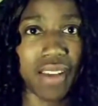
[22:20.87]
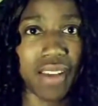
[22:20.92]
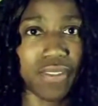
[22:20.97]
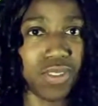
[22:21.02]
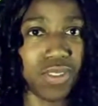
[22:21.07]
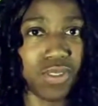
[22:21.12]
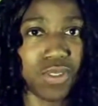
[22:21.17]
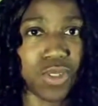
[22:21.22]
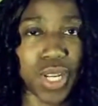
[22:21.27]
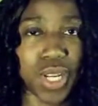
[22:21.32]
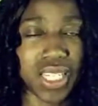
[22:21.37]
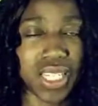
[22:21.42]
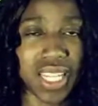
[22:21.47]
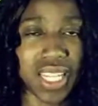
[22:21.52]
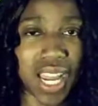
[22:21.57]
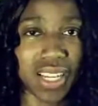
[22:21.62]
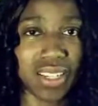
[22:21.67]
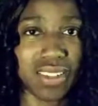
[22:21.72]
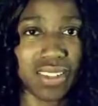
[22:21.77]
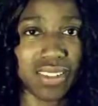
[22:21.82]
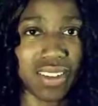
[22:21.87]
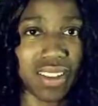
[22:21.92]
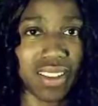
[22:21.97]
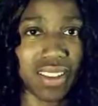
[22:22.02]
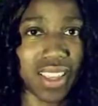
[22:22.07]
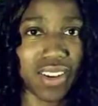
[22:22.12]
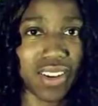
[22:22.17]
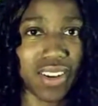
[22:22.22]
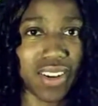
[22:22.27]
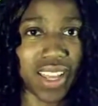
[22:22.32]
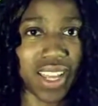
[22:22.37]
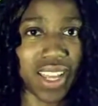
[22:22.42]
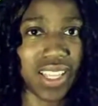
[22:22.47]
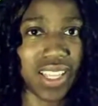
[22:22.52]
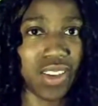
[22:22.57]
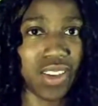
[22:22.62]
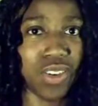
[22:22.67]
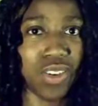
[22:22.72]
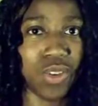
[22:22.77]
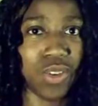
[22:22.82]
have transactions on the
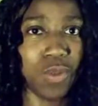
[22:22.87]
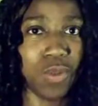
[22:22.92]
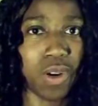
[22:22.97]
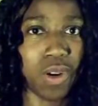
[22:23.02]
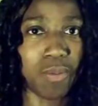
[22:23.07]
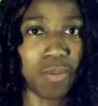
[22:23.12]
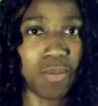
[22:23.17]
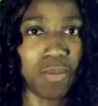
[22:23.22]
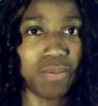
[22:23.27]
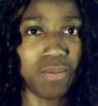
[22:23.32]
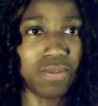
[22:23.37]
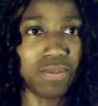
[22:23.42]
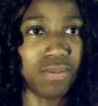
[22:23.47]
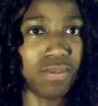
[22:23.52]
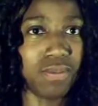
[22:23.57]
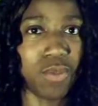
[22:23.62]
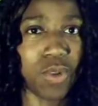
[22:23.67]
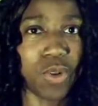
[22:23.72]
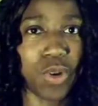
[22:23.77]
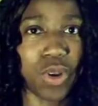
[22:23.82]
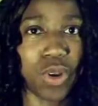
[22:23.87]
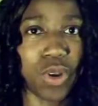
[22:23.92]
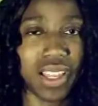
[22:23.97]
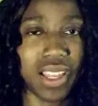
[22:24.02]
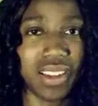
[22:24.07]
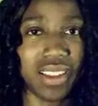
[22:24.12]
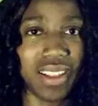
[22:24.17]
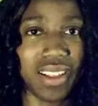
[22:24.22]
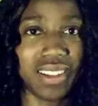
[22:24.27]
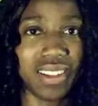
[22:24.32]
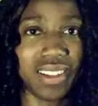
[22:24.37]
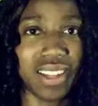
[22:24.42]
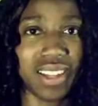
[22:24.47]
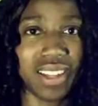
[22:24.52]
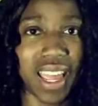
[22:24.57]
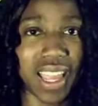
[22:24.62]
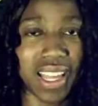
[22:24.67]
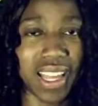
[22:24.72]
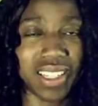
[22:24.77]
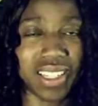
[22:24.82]
internet. You are more than
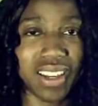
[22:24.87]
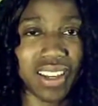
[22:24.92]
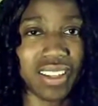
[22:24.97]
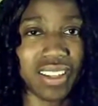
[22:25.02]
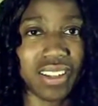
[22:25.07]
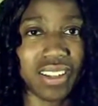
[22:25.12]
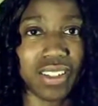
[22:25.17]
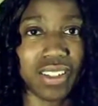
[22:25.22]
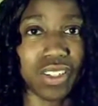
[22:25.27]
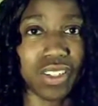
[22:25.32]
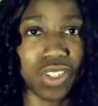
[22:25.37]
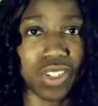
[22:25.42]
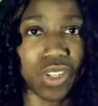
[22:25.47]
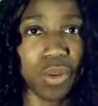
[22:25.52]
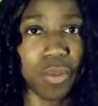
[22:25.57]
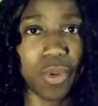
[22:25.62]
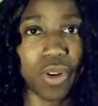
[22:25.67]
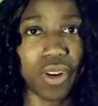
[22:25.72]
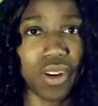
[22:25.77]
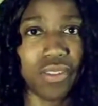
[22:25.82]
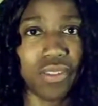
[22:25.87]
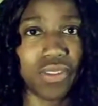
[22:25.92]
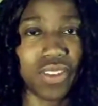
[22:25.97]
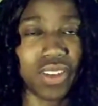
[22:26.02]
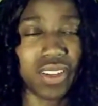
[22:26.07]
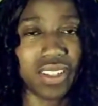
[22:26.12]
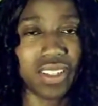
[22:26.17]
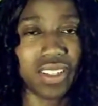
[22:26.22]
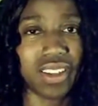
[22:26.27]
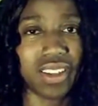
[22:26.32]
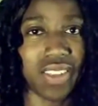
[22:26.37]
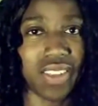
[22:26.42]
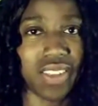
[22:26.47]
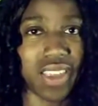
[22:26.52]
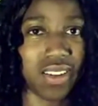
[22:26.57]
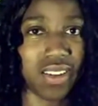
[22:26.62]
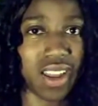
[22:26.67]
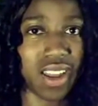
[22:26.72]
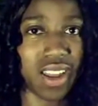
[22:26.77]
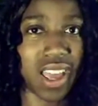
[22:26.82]
likely a consumer of goods
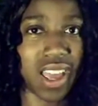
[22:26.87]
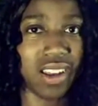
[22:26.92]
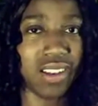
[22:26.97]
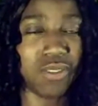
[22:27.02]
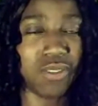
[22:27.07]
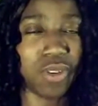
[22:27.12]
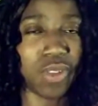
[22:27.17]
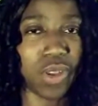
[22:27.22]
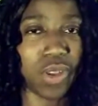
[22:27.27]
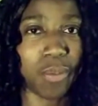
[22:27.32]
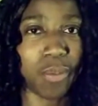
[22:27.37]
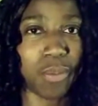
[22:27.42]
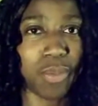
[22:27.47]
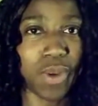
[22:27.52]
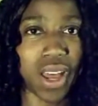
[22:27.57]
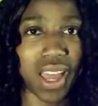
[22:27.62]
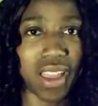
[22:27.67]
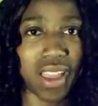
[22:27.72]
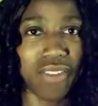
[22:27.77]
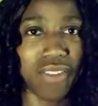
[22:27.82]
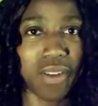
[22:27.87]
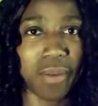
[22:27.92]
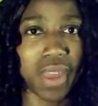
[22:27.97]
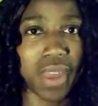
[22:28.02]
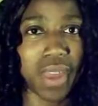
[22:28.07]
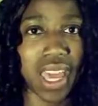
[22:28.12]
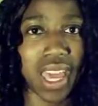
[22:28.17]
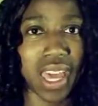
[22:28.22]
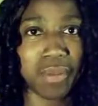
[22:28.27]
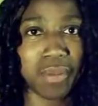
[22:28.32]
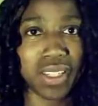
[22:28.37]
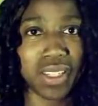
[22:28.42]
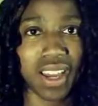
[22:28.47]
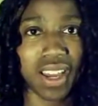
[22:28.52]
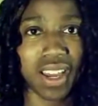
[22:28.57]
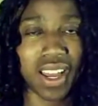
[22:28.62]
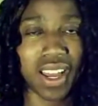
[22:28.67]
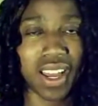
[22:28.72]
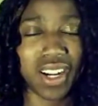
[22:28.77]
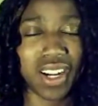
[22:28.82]
on the internet, whether you're buying from
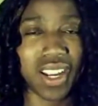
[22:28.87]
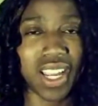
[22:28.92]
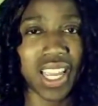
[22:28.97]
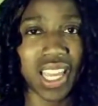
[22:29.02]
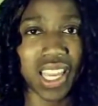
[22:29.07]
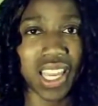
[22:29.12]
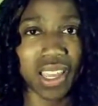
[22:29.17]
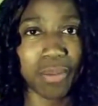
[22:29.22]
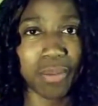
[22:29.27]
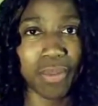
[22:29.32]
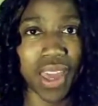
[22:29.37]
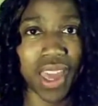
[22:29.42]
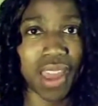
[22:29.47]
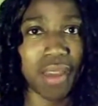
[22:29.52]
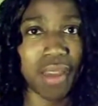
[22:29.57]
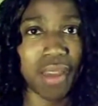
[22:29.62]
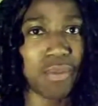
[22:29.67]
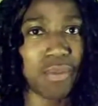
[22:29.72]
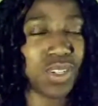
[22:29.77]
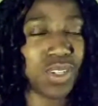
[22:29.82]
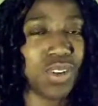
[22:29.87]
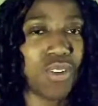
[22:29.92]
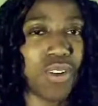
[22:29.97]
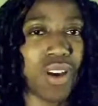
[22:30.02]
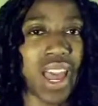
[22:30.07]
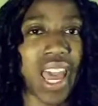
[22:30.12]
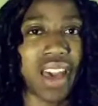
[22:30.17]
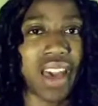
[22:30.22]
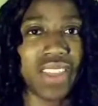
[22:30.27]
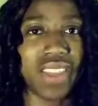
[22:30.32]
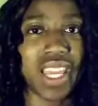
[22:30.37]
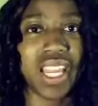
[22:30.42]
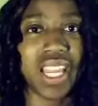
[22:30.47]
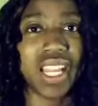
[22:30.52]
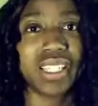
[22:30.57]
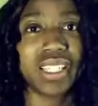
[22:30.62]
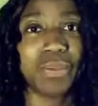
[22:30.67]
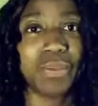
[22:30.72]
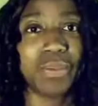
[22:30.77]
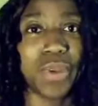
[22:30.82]
Amazon or eBay, but you don't have
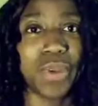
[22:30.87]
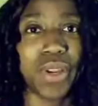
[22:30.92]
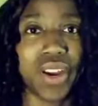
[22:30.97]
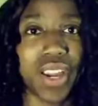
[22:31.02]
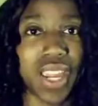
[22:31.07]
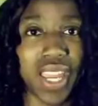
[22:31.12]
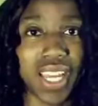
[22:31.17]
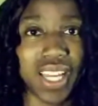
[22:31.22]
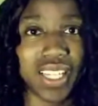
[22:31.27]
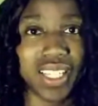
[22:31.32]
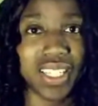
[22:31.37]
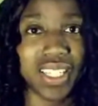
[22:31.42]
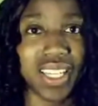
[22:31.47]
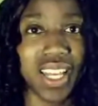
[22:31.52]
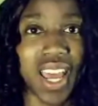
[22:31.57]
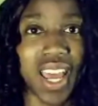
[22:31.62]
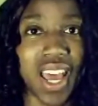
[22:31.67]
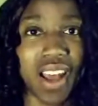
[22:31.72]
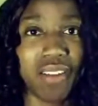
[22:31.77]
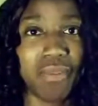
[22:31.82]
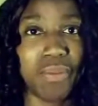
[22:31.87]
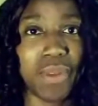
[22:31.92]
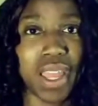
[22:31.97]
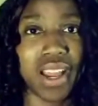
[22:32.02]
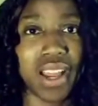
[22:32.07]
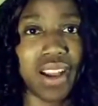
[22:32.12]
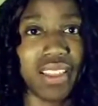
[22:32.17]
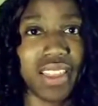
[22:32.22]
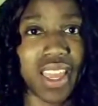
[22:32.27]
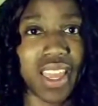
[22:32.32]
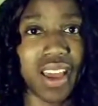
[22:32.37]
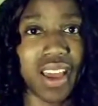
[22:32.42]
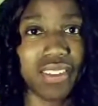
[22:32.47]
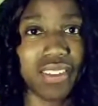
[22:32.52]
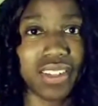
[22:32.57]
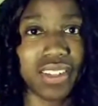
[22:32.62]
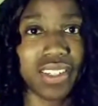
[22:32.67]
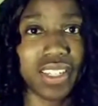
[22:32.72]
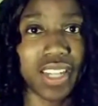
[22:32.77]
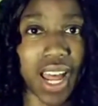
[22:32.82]
the experience of being on the
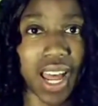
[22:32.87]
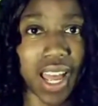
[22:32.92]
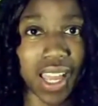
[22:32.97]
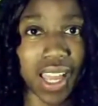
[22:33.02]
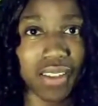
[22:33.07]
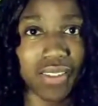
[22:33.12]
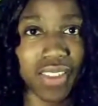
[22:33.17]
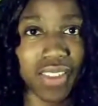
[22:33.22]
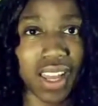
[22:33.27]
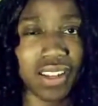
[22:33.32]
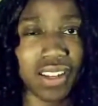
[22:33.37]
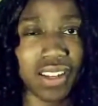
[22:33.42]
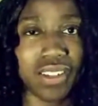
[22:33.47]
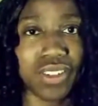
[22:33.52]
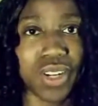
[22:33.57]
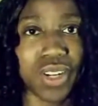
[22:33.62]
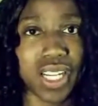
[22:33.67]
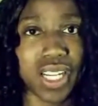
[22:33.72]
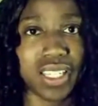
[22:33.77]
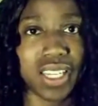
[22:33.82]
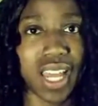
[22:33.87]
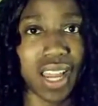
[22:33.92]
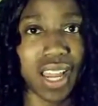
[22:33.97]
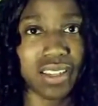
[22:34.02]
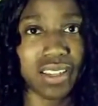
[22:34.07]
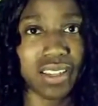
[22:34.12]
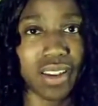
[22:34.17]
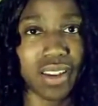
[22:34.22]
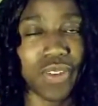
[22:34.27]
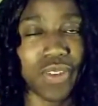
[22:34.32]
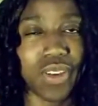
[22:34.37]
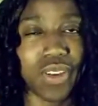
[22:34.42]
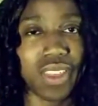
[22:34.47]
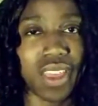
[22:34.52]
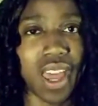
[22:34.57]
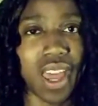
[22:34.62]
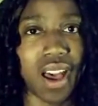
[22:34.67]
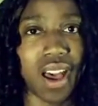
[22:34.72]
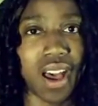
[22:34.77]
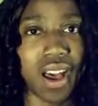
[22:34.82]
other side of that transaction if
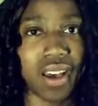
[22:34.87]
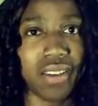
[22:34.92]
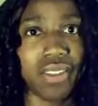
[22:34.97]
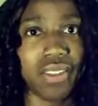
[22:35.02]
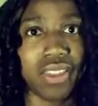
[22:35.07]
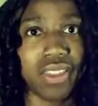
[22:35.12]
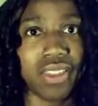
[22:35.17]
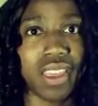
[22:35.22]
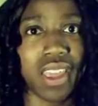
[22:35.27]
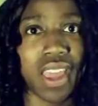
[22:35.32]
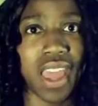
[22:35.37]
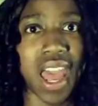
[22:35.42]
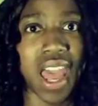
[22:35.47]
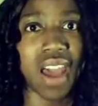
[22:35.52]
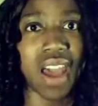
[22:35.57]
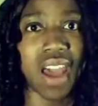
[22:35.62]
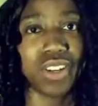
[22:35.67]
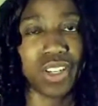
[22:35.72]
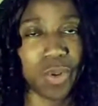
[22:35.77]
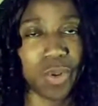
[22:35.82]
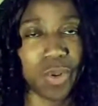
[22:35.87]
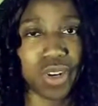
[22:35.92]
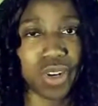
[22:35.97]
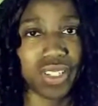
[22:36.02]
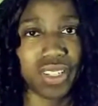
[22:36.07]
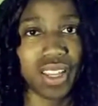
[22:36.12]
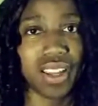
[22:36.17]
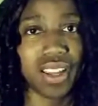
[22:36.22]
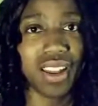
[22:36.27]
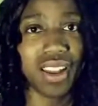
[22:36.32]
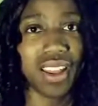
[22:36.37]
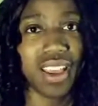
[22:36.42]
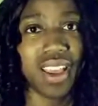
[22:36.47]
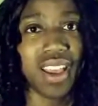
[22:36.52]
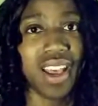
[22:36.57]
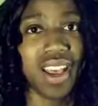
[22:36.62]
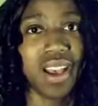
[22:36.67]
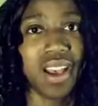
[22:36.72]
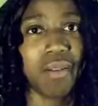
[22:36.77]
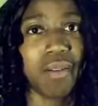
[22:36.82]
you're the average person.
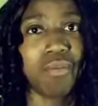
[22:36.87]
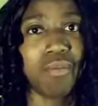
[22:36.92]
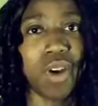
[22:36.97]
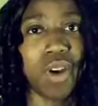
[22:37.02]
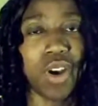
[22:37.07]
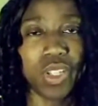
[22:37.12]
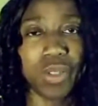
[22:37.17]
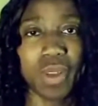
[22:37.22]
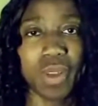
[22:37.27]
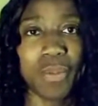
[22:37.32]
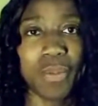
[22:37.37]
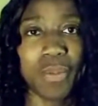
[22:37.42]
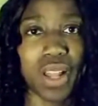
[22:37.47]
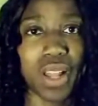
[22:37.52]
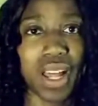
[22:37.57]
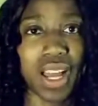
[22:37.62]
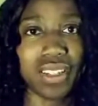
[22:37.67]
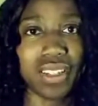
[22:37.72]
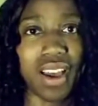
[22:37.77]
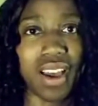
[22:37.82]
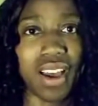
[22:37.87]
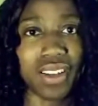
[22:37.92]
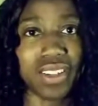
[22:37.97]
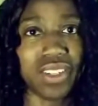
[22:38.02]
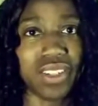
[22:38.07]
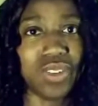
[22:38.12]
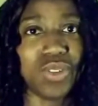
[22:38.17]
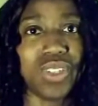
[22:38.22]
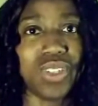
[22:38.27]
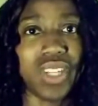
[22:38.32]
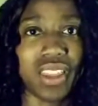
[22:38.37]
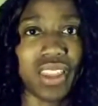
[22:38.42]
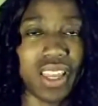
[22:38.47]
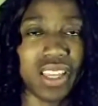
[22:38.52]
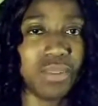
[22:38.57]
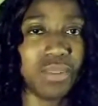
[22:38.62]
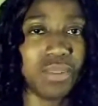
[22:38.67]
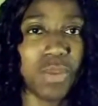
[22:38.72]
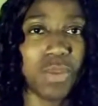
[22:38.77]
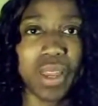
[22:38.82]
Most people I talk to
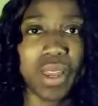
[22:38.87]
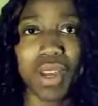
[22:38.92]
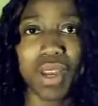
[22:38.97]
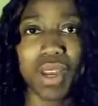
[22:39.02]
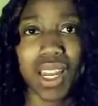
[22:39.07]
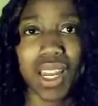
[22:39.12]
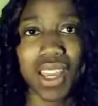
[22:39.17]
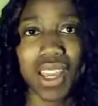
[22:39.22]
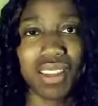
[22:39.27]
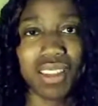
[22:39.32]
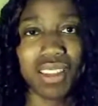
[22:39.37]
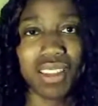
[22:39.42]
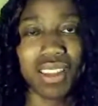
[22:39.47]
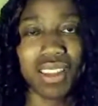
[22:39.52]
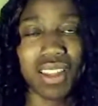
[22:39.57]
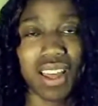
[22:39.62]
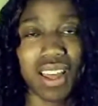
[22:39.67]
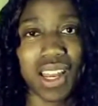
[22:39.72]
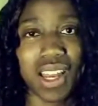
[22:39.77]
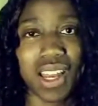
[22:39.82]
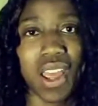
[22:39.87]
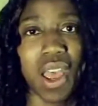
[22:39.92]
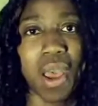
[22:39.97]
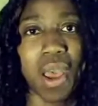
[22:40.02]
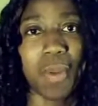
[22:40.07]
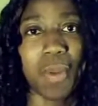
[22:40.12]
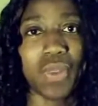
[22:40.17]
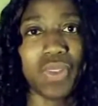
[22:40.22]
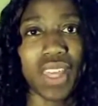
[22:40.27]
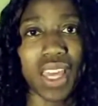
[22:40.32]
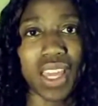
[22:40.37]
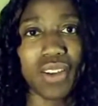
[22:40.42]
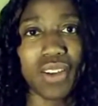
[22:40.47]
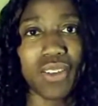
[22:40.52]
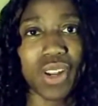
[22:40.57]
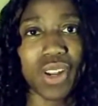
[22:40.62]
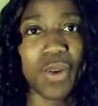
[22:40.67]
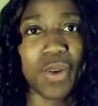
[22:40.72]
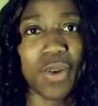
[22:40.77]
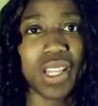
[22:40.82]
say they spend money online, but
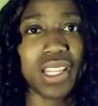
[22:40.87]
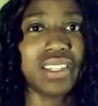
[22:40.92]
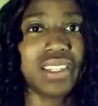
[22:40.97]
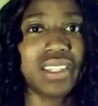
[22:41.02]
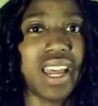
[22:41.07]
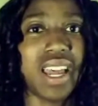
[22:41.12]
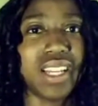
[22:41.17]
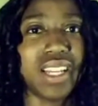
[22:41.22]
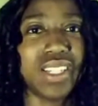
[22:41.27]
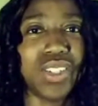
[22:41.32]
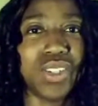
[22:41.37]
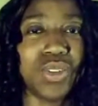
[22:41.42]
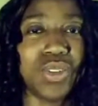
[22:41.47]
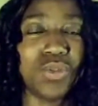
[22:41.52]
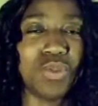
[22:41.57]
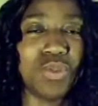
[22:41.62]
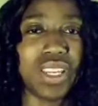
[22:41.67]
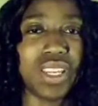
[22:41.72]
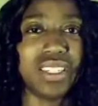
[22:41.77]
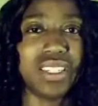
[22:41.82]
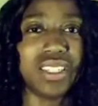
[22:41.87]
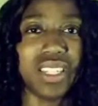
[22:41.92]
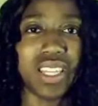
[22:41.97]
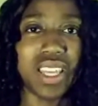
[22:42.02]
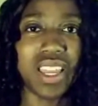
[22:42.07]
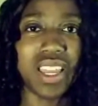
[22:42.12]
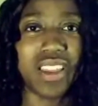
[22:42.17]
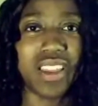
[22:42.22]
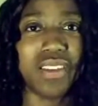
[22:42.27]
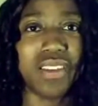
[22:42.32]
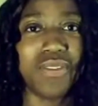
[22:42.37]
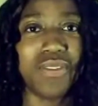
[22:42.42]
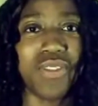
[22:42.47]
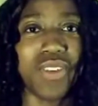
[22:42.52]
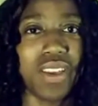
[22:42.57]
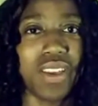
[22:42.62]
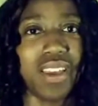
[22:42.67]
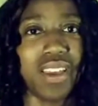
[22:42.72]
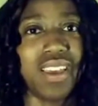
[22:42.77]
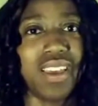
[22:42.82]
they don't know what it's like to
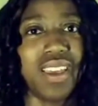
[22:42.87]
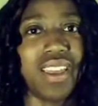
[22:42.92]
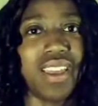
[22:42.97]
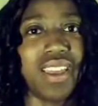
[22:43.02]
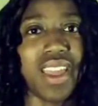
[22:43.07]
receive